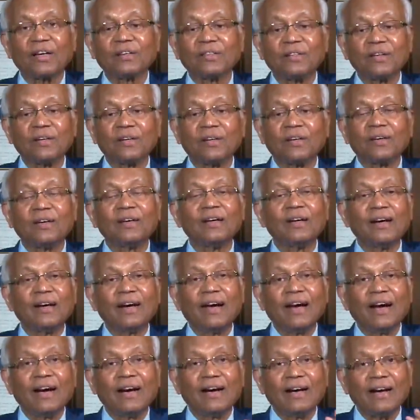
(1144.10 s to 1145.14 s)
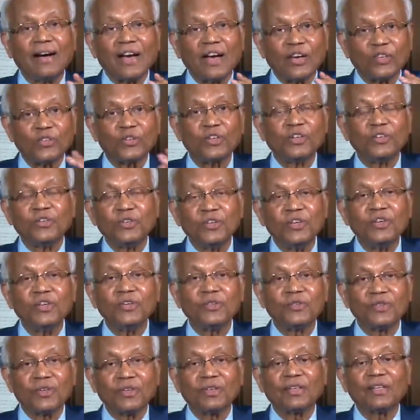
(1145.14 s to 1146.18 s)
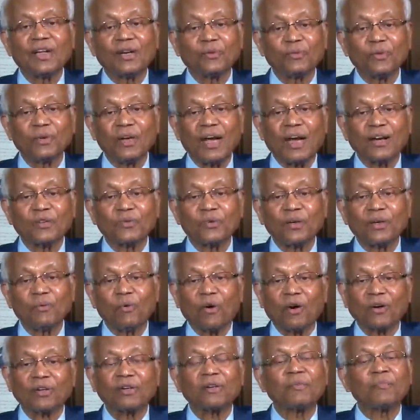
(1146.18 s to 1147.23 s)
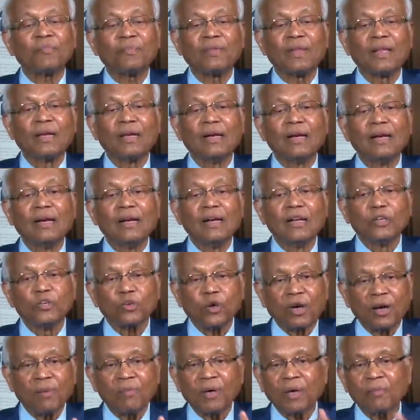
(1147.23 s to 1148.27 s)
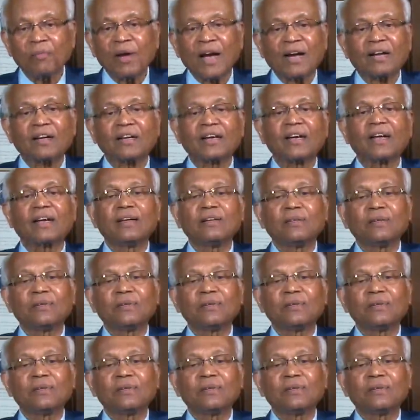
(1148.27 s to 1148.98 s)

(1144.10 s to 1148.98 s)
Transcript: the SDGs that we actually want. So coming back again